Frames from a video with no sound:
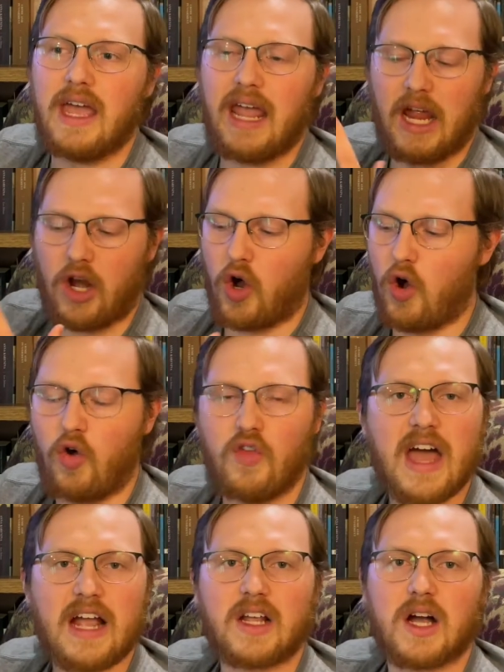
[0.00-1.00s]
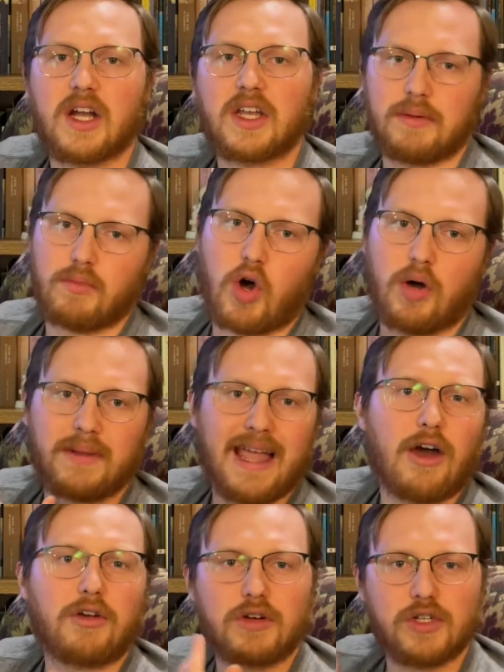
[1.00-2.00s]
and all that gunk and mold,
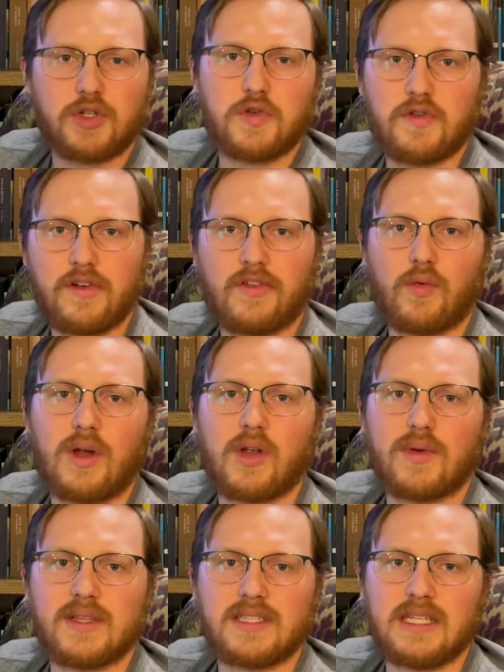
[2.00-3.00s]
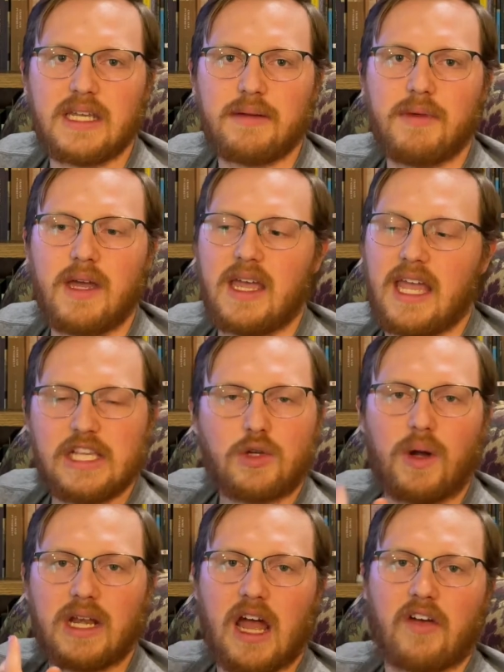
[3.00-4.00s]
counterintuitive to what it would seem, is
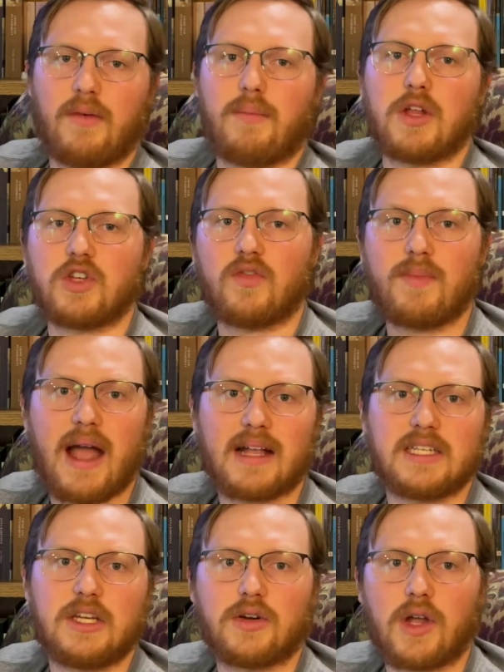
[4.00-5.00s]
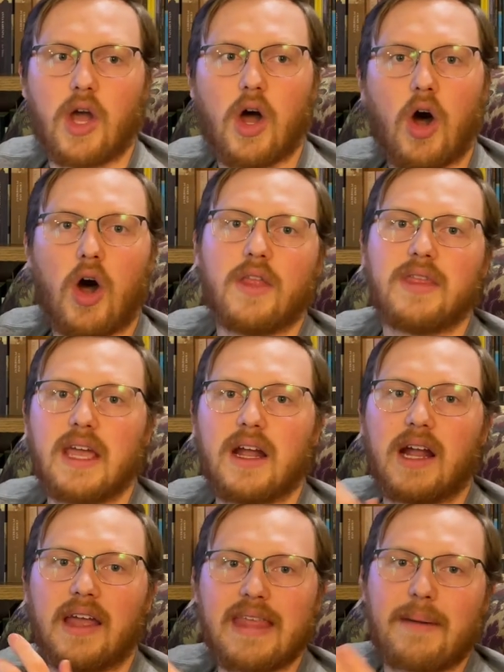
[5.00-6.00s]
going to have a bunch of bacteria on
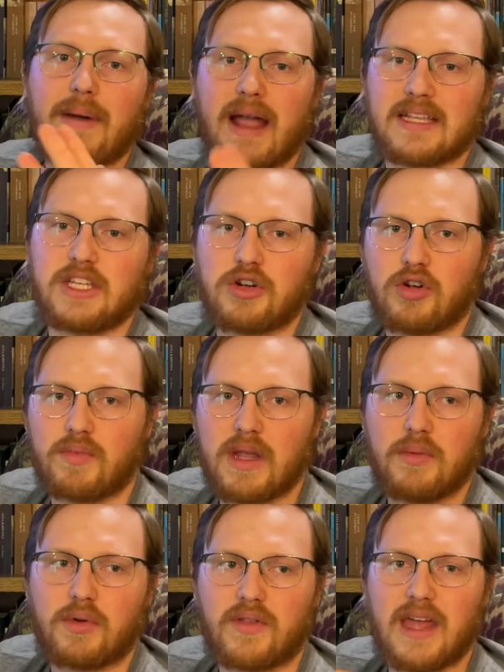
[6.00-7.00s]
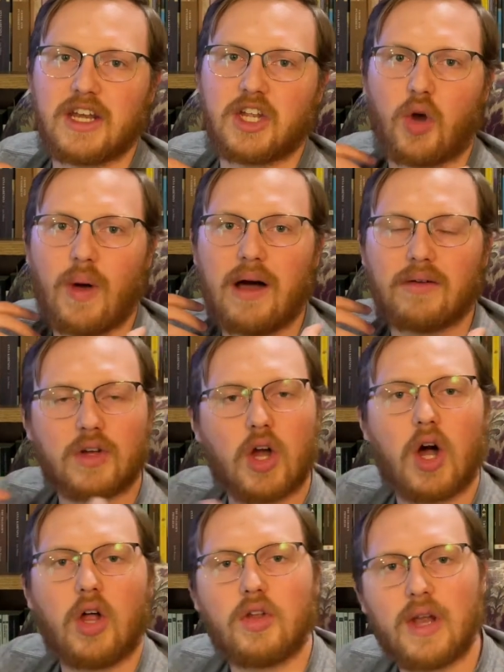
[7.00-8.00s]
there, and that bacteria will be able to then go out and
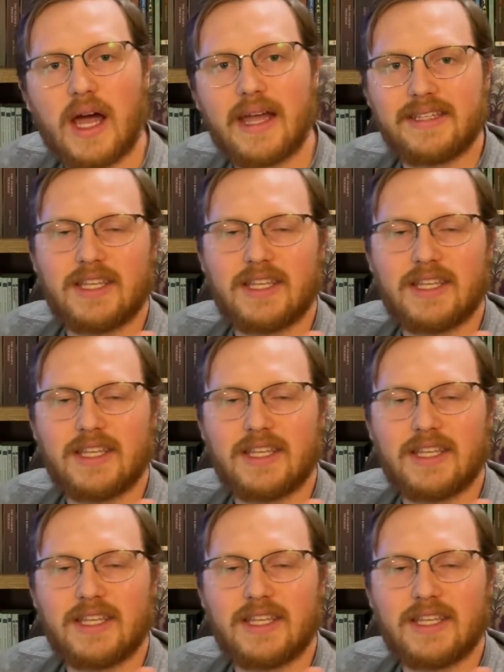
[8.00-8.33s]
colonize